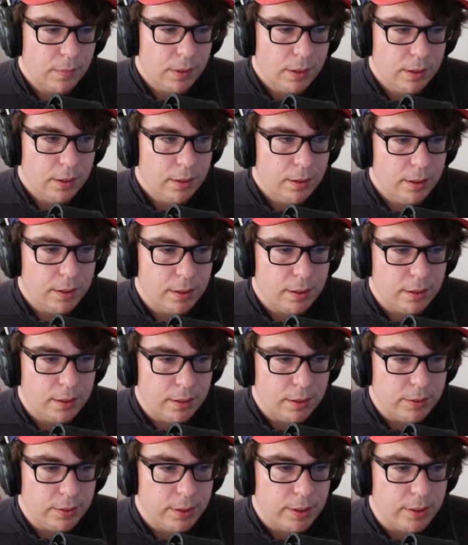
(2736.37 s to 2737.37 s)

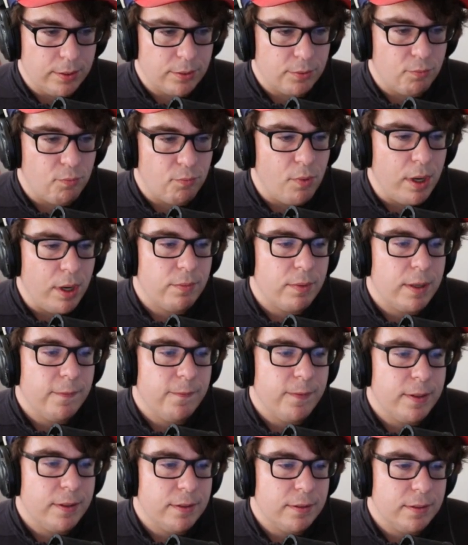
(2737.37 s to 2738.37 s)
Because there's one
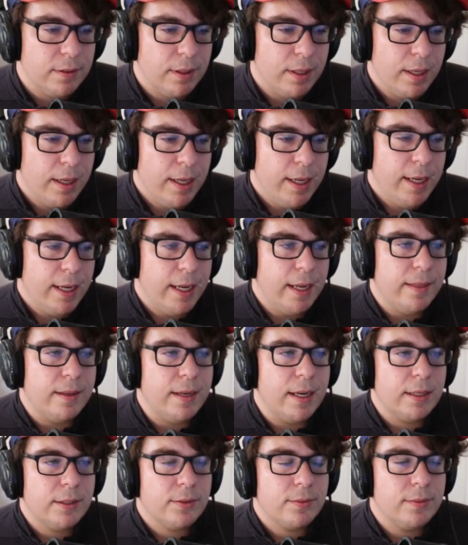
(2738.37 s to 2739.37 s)
refill in the
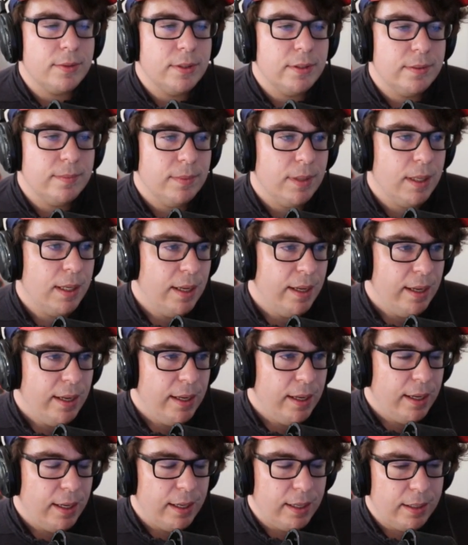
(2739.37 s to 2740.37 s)
next room,
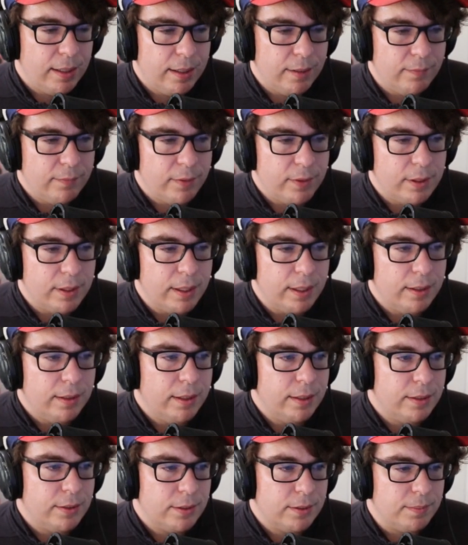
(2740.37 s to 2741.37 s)
and I'm very likely
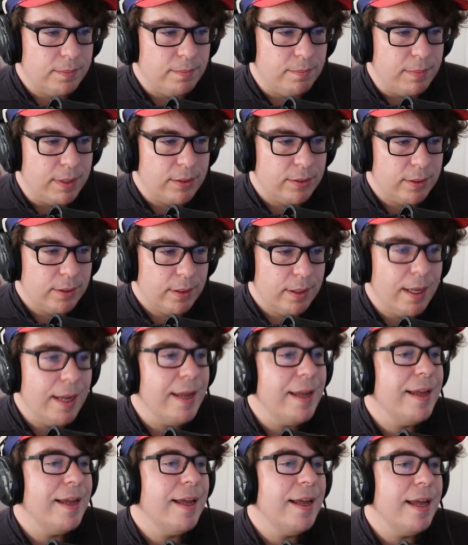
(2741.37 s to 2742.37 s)
to just miss it.
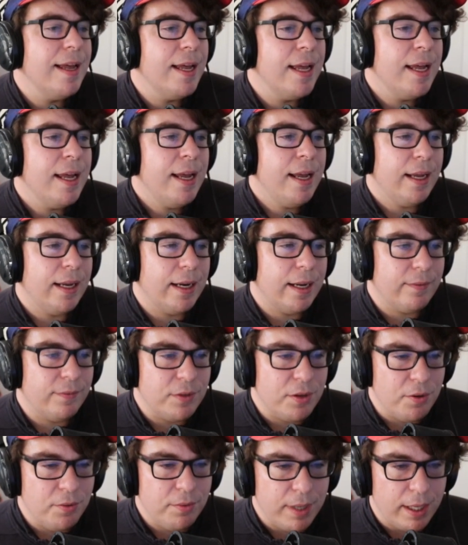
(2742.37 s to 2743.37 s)
And I have
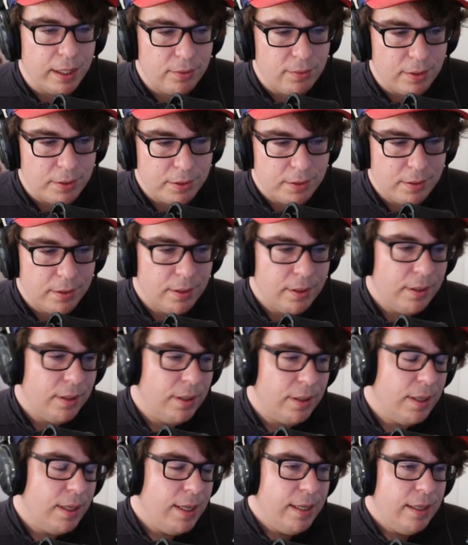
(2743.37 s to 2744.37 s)
no Night Crusher,
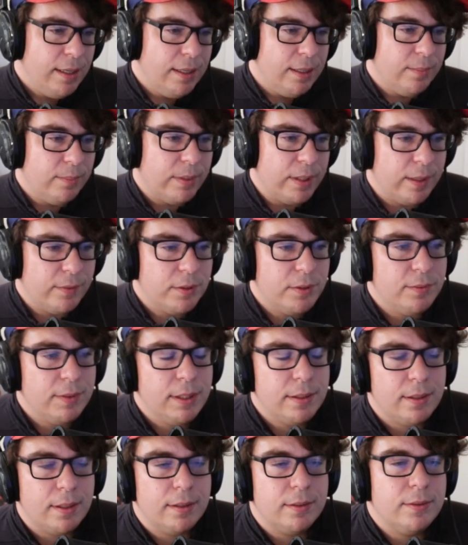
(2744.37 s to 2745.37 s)
but I have 2
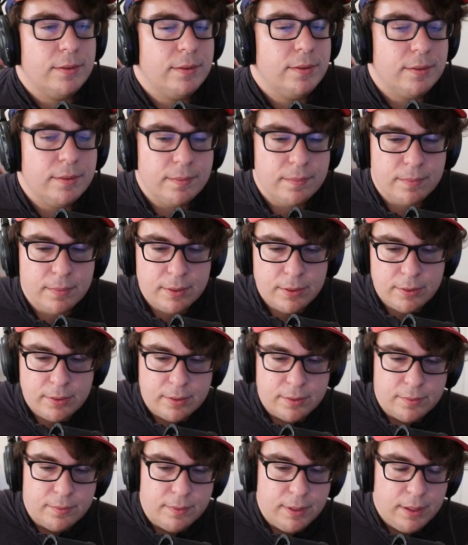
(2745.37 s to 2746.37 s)
E-Tanks.
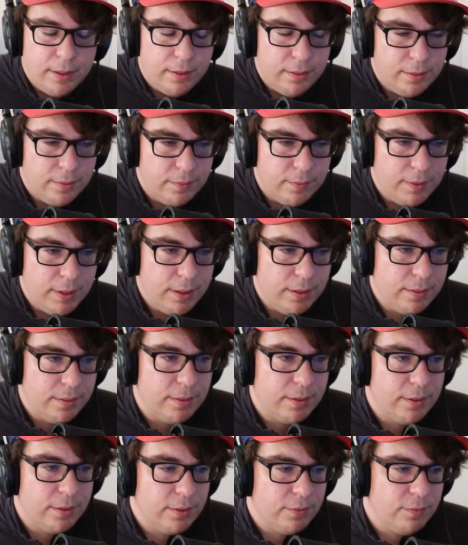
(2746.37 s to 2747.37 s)
So we can do
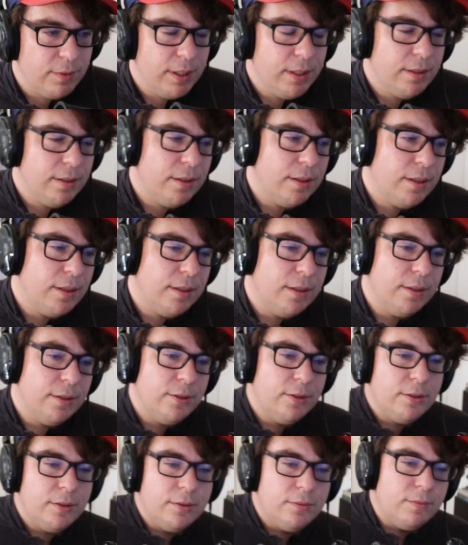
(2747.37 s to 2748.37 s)

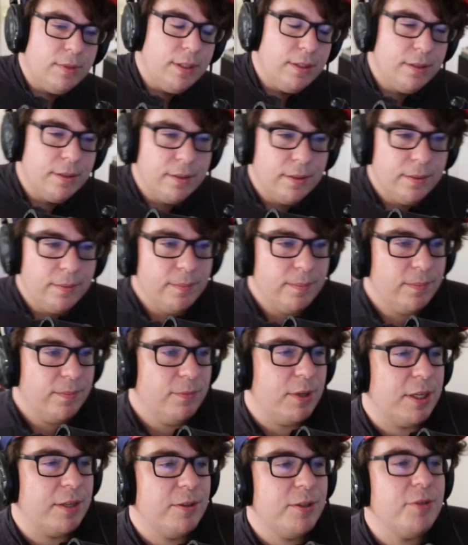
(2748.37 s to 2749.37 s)
this. We can
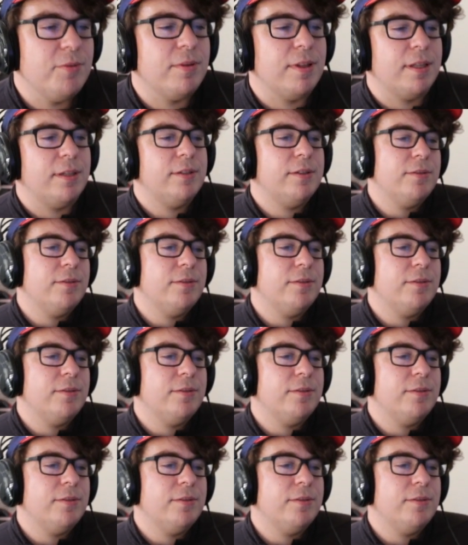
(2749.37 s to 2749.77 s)
do this.